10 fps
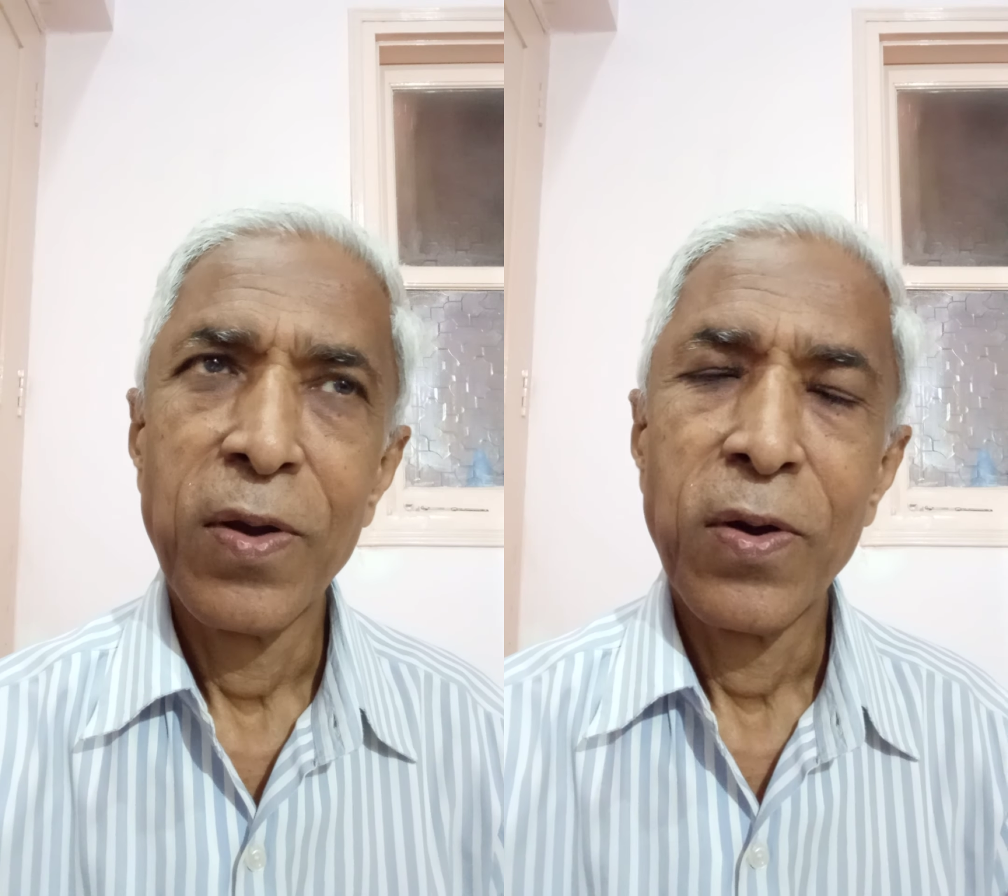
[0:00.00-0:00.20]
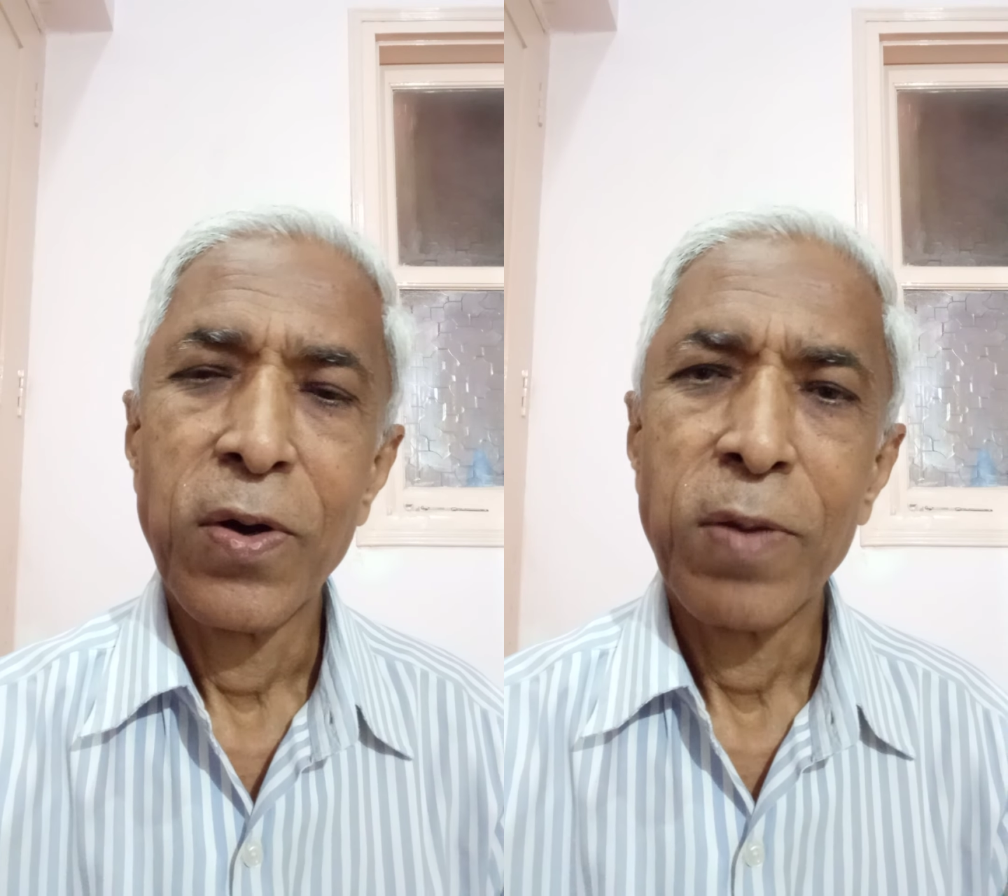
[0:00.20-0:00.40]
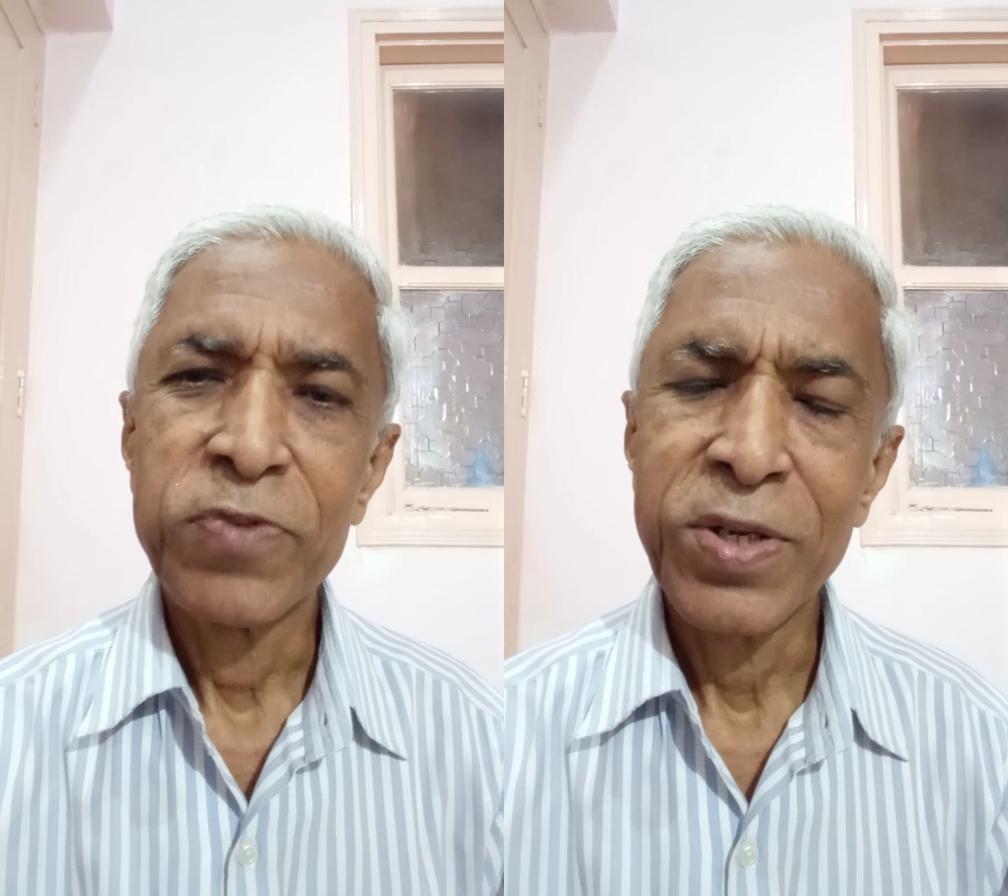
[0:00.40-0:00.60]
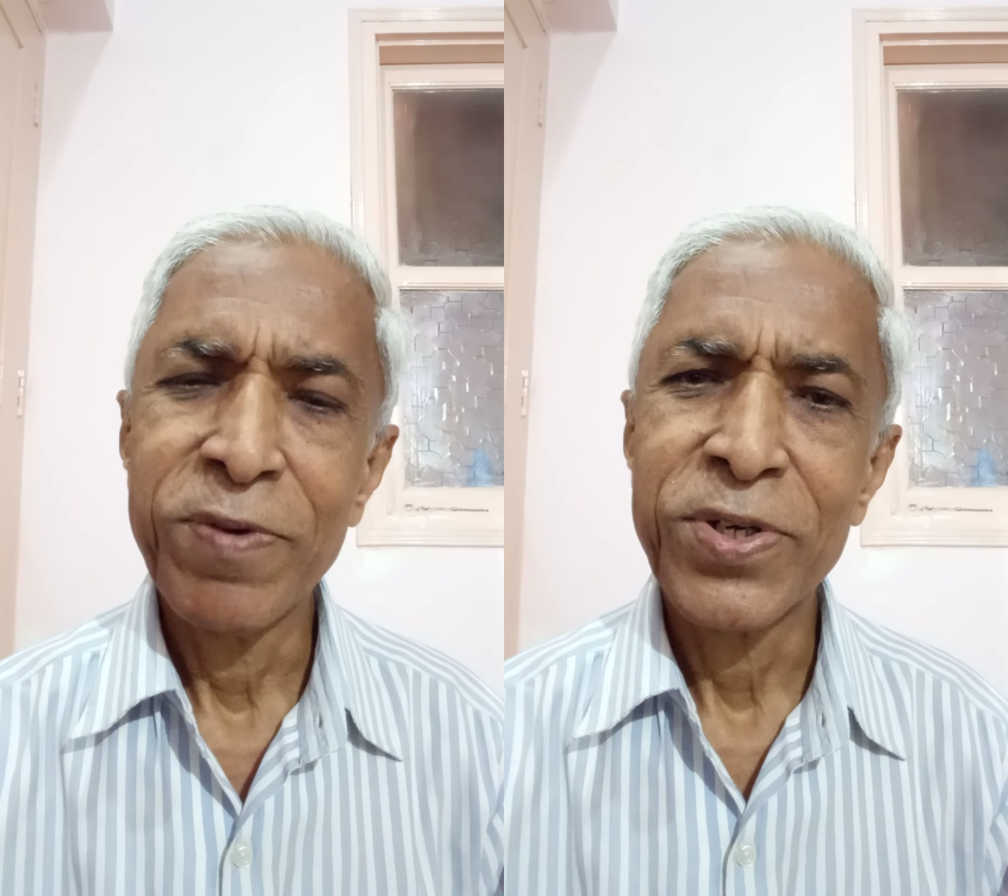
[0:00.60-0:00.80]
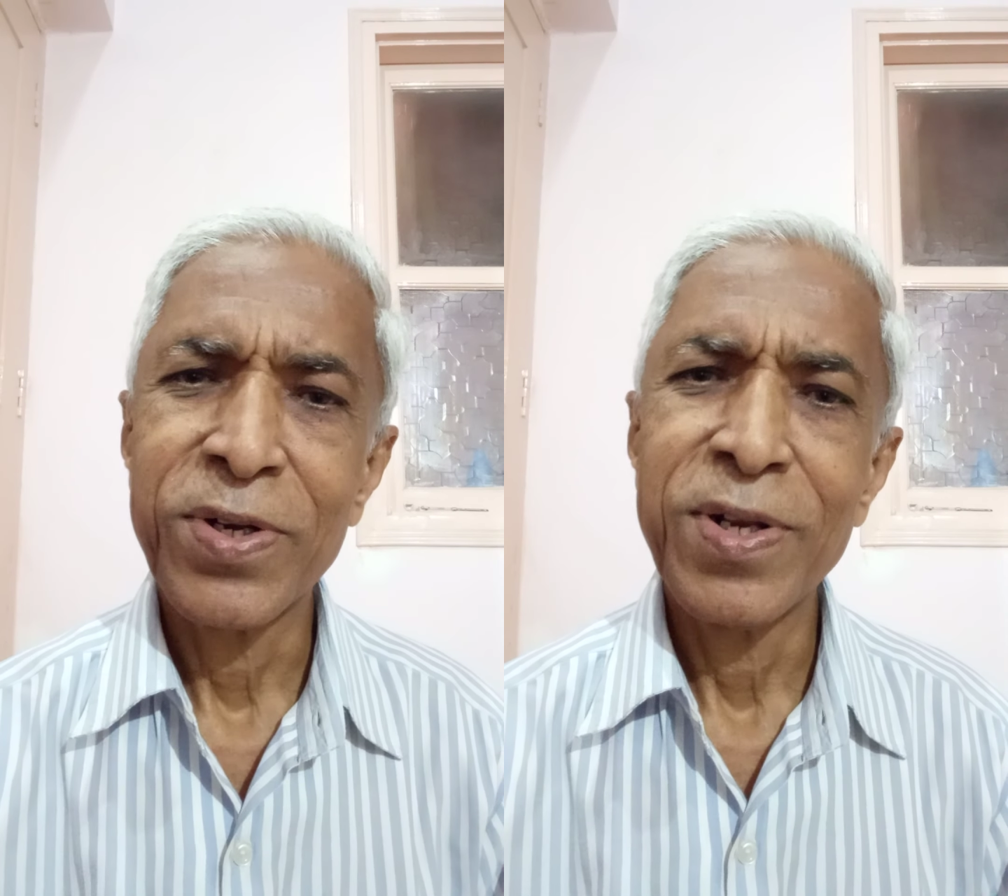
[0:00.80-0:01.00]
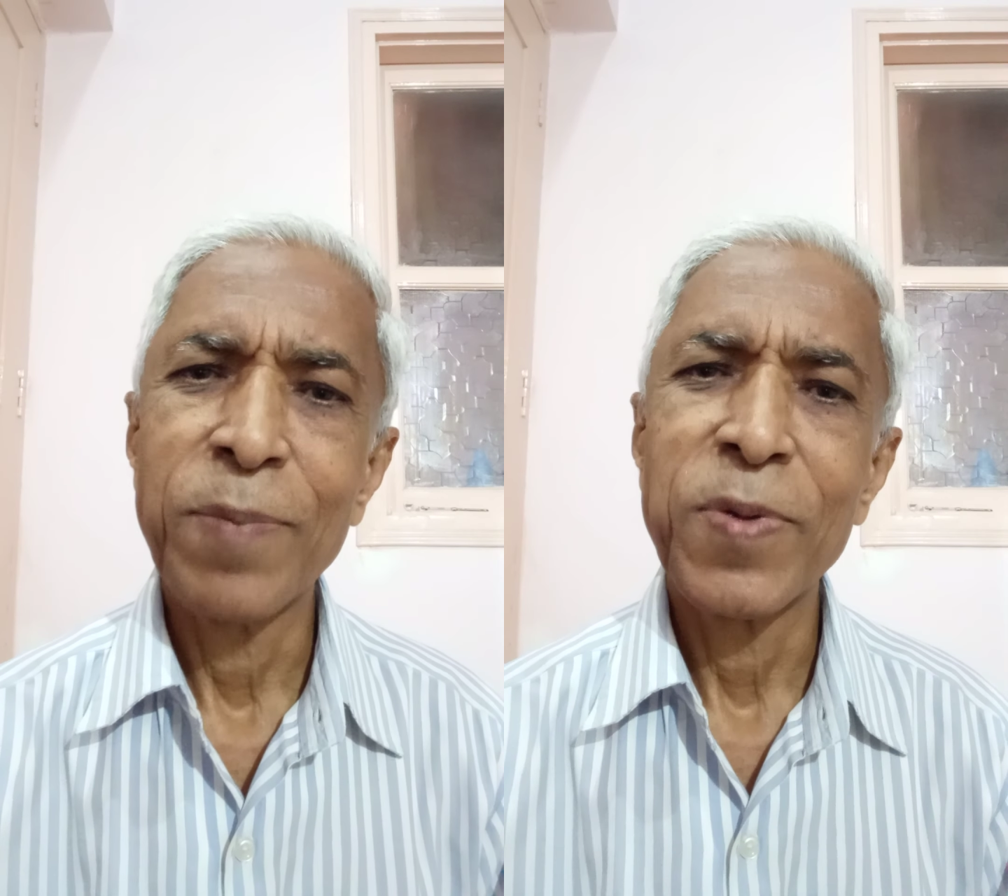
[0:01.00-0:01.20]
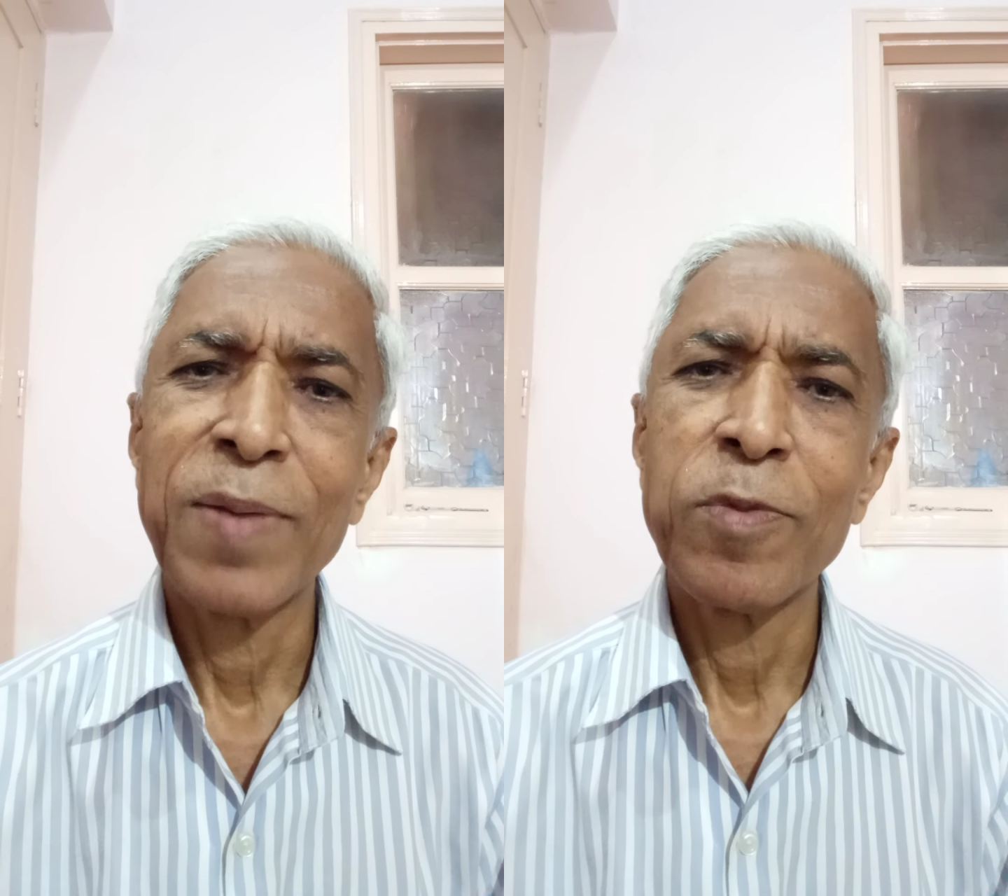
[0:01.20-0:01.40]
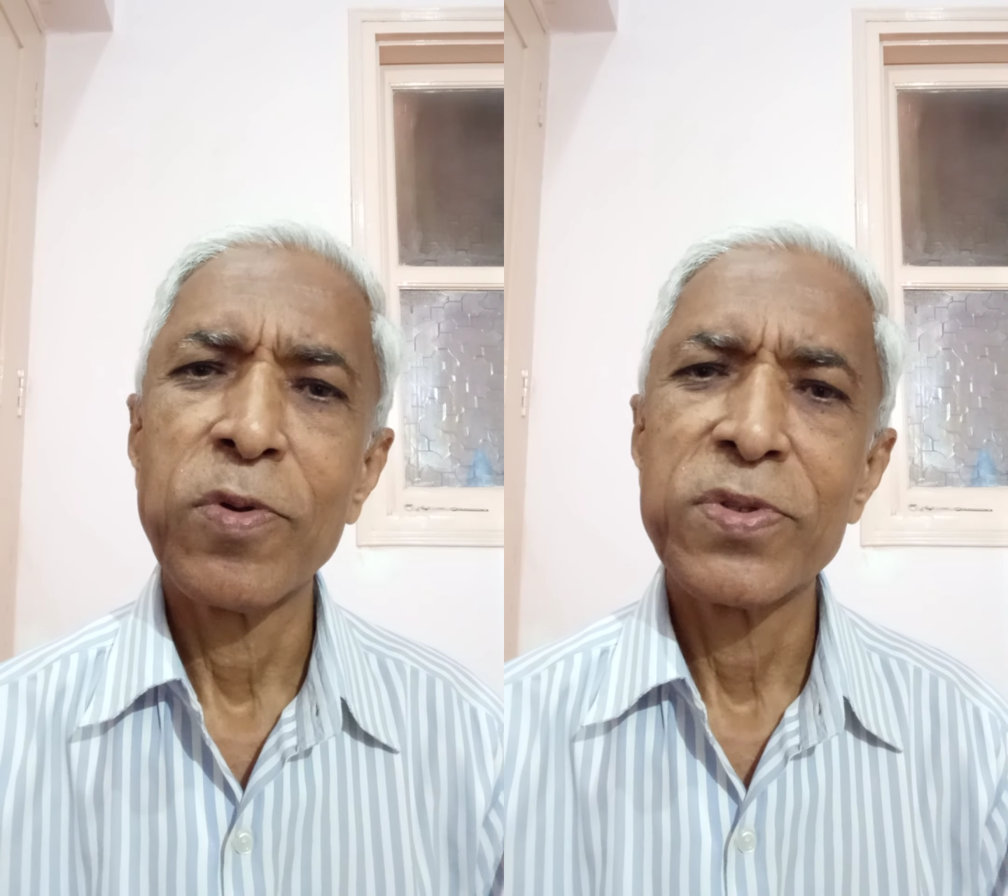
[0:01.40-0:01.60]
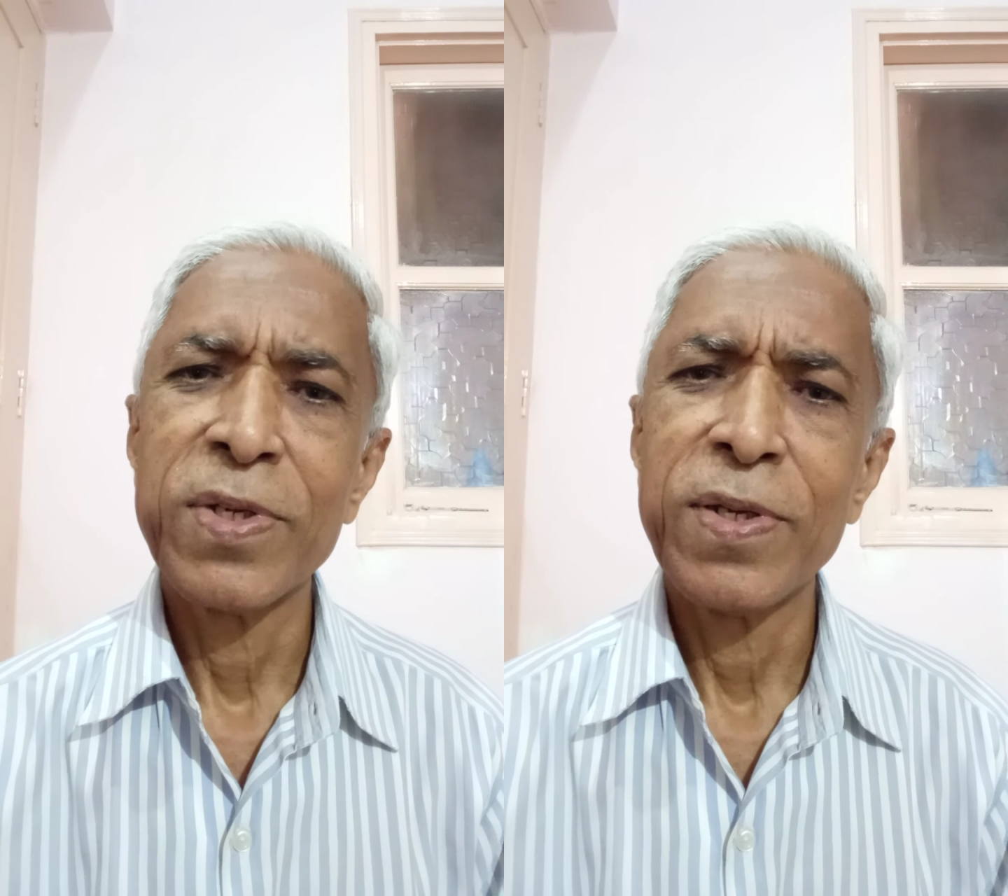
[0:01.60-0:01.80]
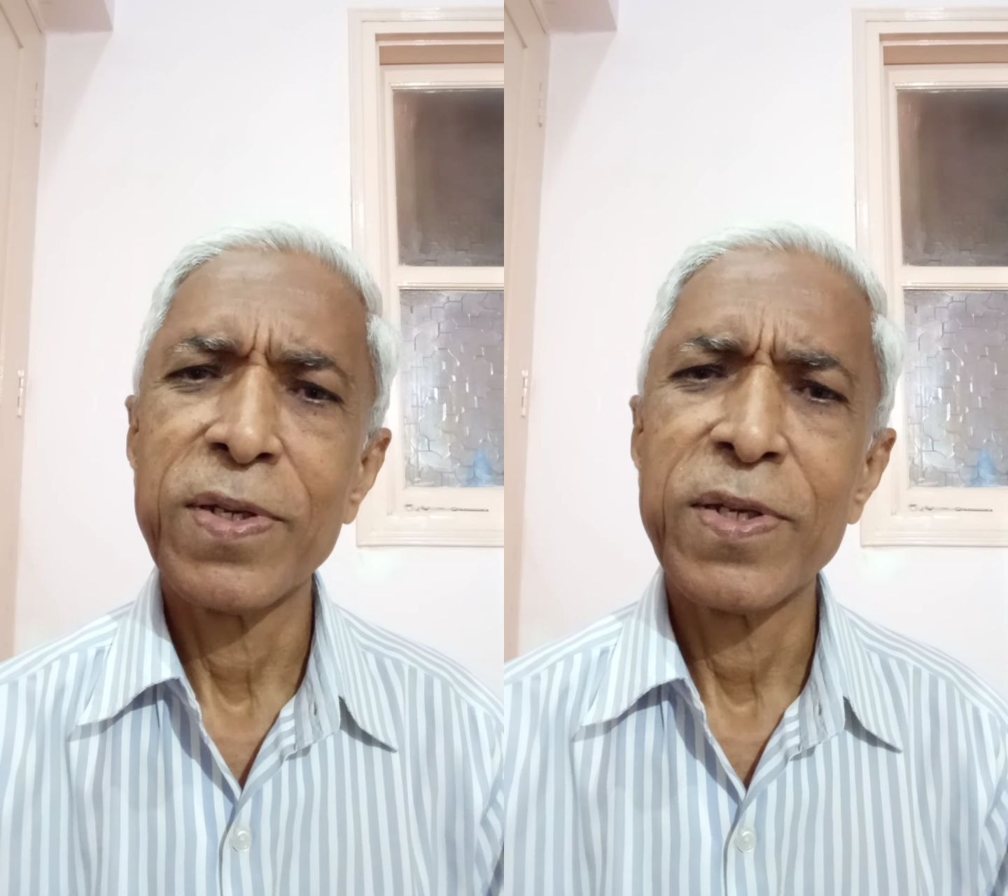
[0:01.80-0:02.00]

Observational epidemiology